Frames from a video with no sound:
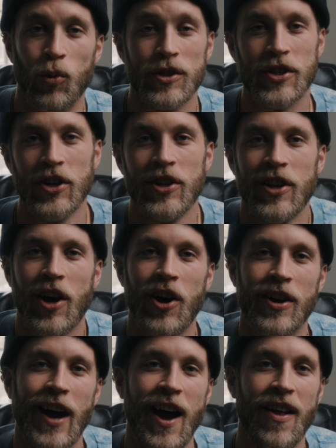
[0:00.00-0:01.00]
What's good, y'all?
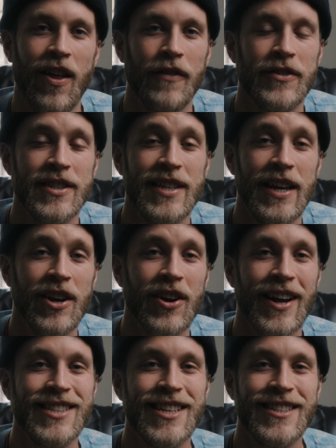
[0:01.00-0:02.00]
Kyle Loftus here,
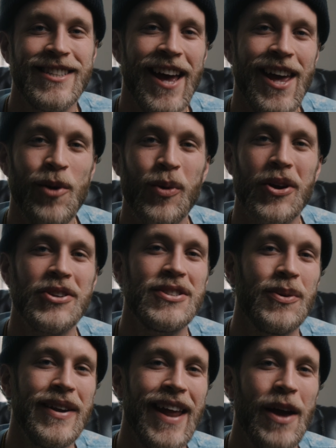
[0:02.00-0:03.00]
and today we are
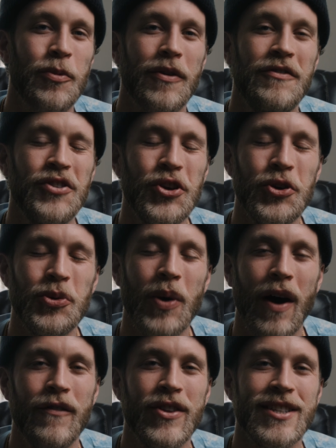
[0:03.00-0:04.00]
doing a review
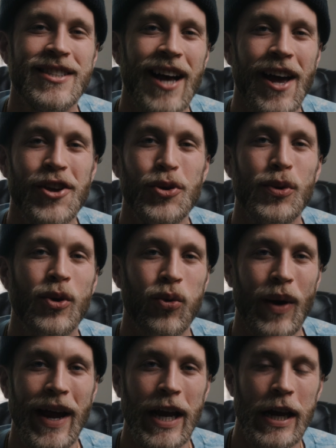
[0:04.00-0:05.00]
of the Zhiyun
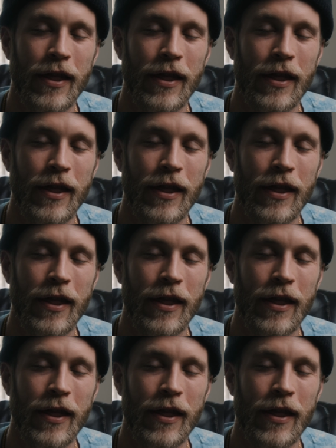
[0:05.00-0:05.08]
Crane